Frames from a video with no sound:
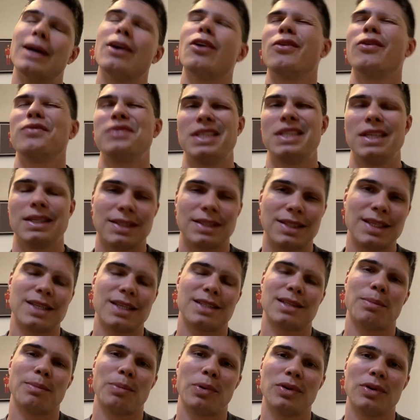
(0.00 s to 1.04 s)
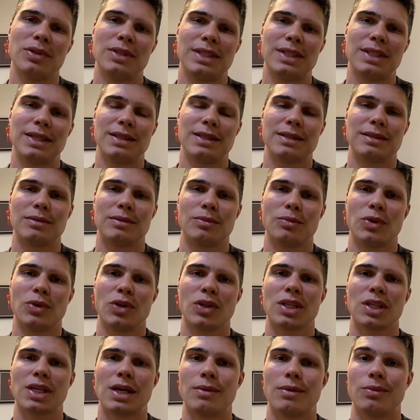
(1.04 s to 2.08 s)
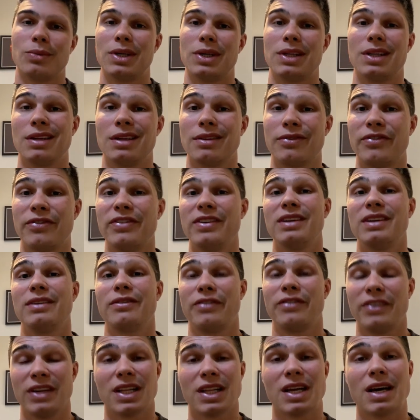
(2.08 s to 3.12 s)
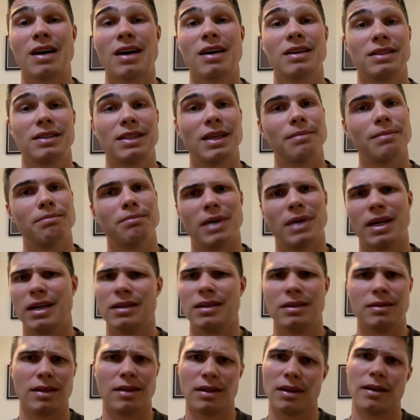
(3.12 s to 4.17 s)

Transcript: obviously, a disappointing World Cup where they'll feel hard done by